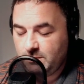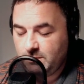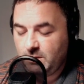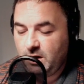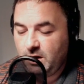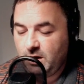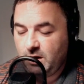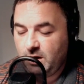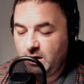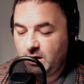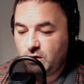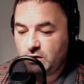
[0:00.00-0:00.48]
I'm
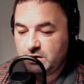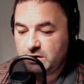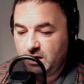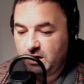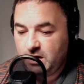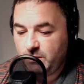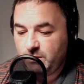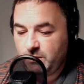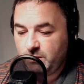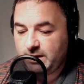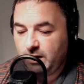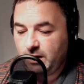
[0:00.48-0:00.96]
not ignoring you.
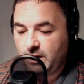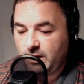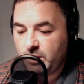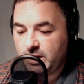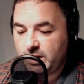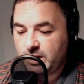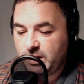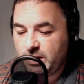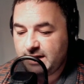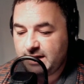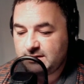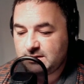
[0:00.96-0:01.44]
I
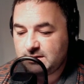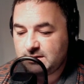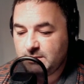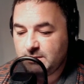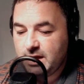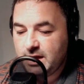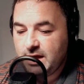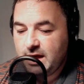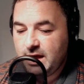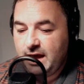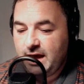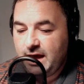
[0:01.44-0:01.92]
will get to them.
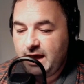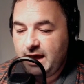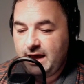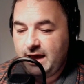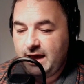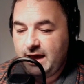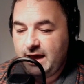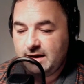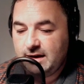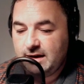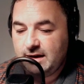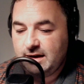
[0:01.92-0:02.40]

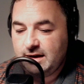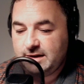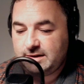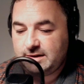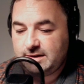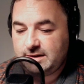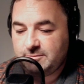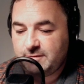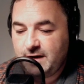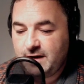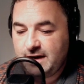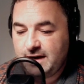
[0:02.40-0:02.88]

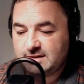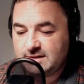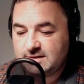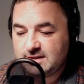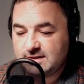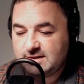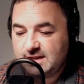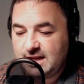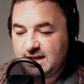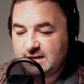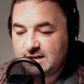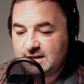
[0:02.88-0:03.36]
Hitting Frank
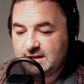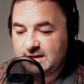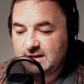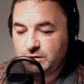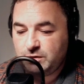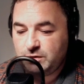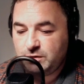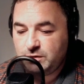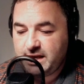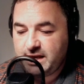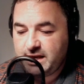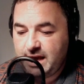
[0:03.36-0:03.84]
says, last
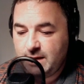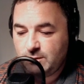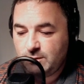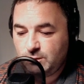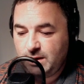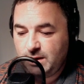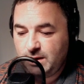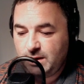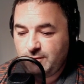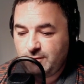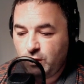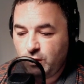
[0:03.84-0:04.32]
38
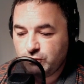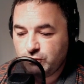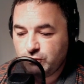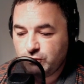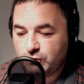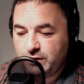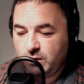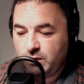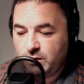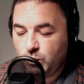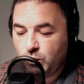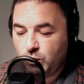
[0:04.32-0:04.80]
games, we have
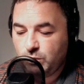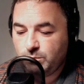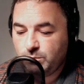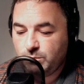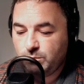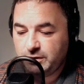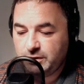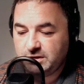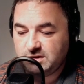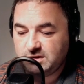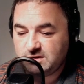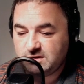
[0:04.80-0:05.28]
101
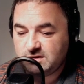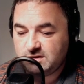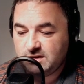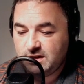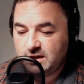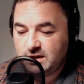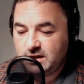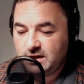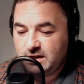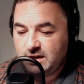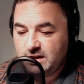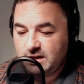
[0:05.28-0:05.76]
points.
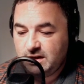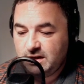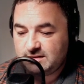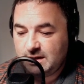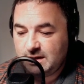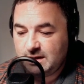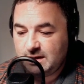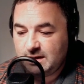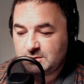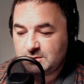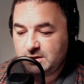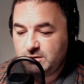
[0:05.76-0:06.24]
That's
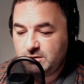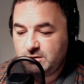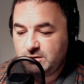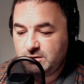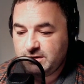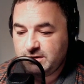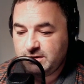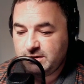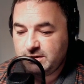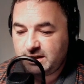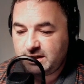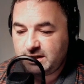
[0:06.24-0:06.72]
absolutely
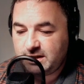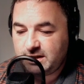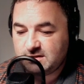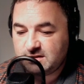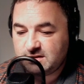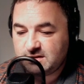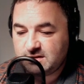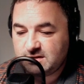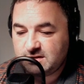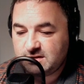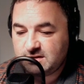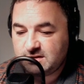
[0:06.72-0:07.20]
ridiculous.
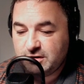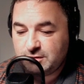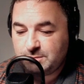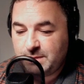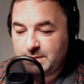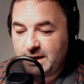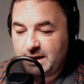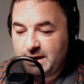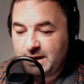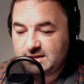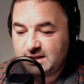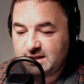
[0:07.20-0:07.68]
Chris
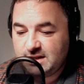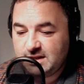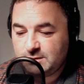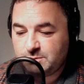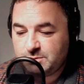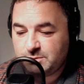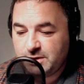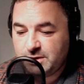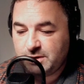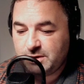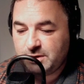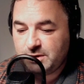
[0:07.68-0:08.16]
Brack said, it's a
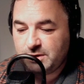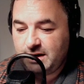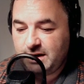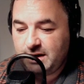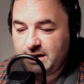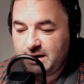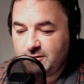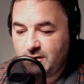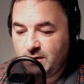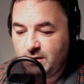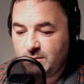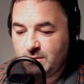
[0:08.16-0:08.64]
brilliant
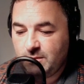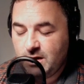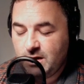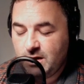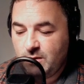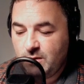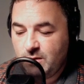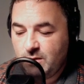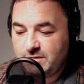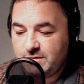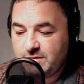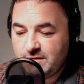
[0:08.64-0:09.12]
platform.
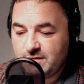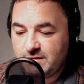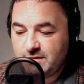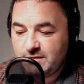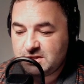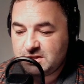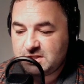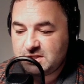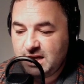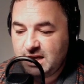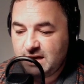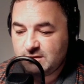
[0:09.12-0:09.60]
We've given
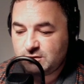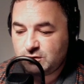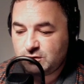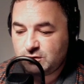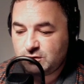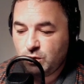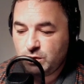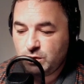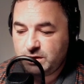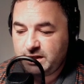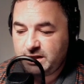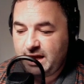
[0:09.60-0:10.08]
ourselves
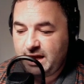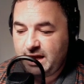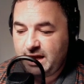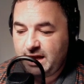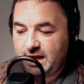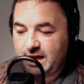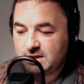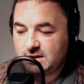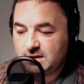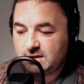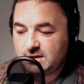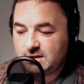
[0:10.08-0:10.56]
30
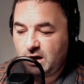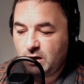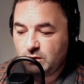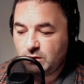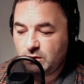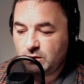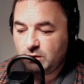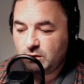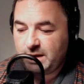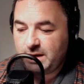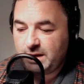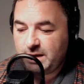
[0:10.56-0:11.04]
games still to go.
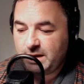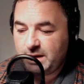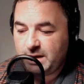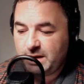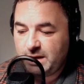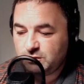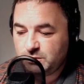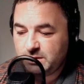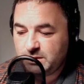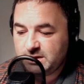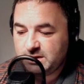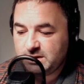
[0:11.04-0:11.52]
There's plenty of
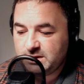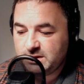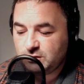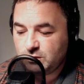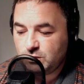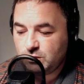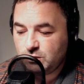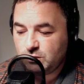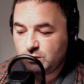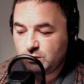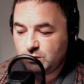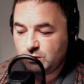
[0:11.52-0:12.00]
twists and
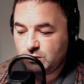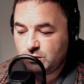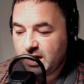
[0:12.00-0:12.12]
turns.